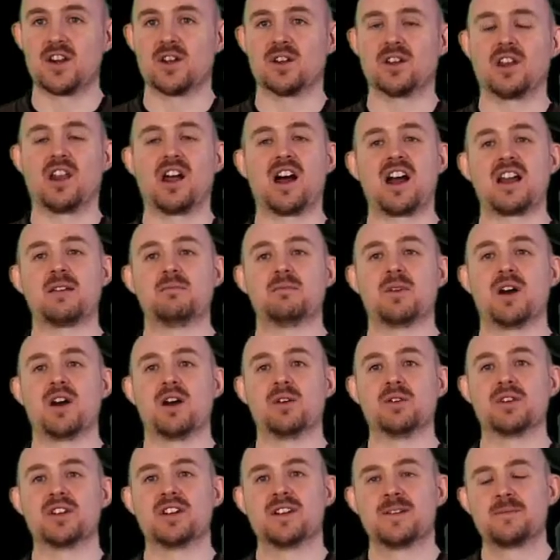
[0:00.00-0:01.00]
In online
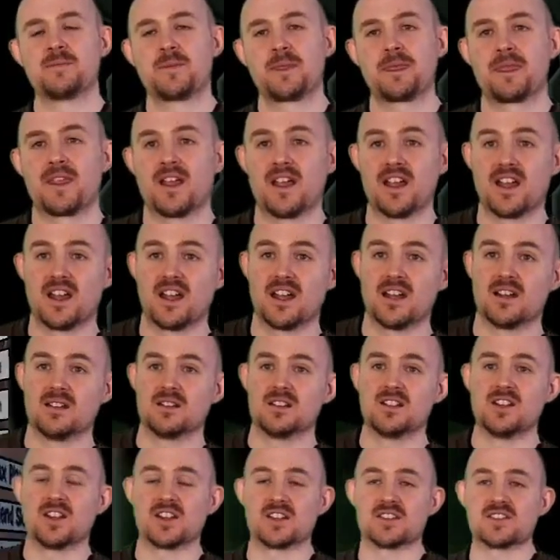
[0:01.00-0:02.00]
mode,
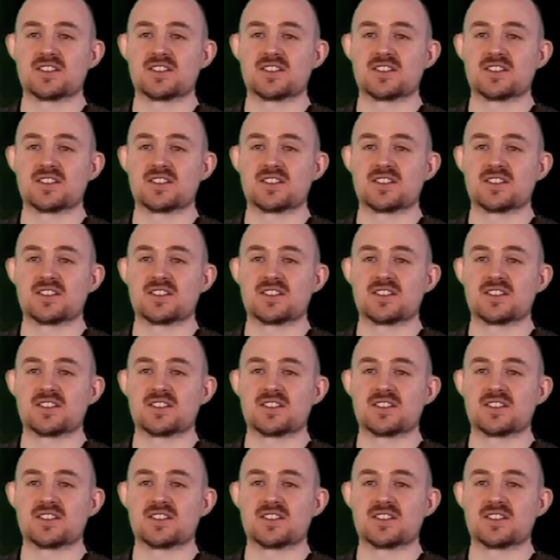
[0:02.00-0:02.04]
you